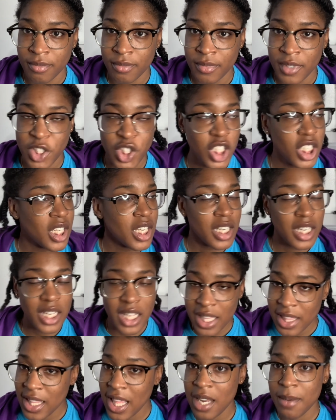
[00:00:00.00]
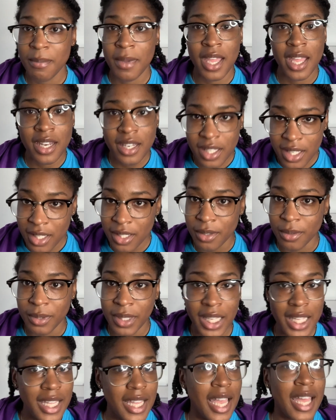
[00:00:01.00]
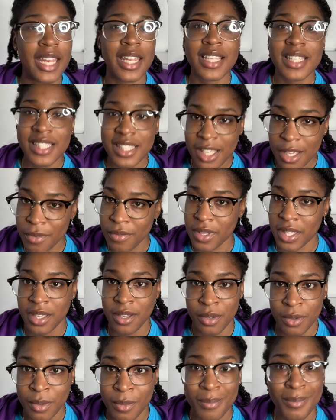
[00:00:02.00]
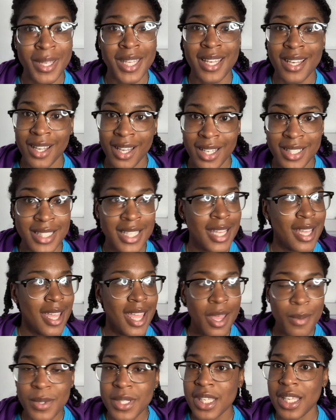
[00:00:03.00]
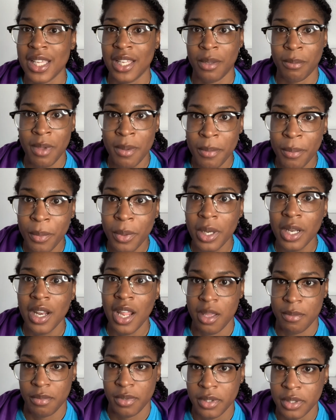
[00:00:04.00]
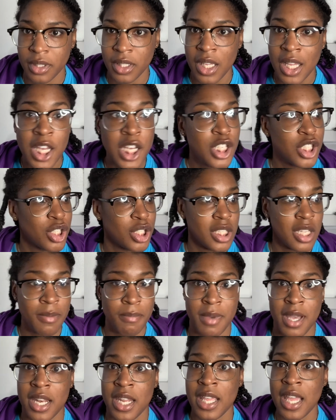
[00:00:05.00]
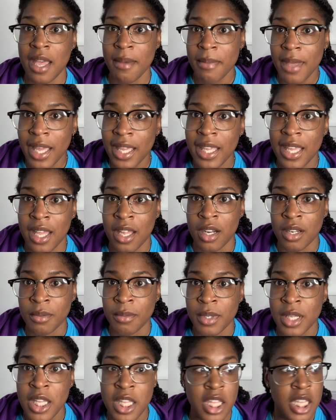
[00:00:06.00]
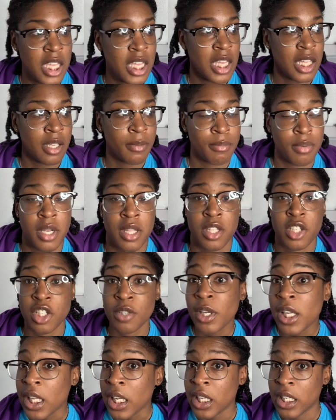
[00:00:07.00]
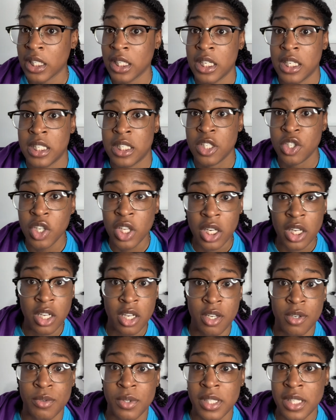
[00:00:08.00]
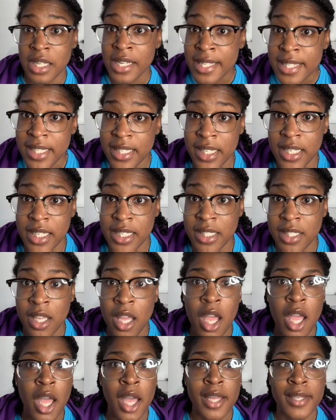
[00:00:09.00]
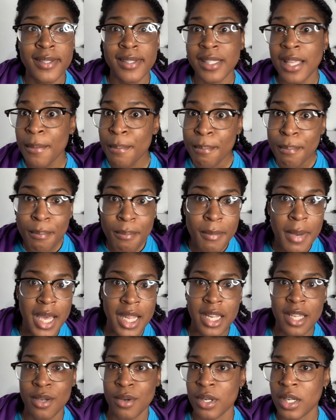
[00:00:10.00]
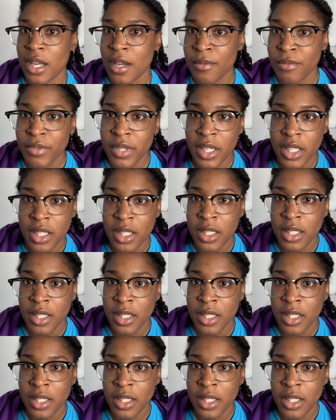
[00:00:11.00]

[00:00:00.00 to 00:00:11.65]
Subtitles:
She didn't get that man killed. He got himself killed because he was killing people in the neighborhood. So somebody got back at him. You killing brothers, you killing cousins, you killing uncles and aunties. Somebody gonna come for you.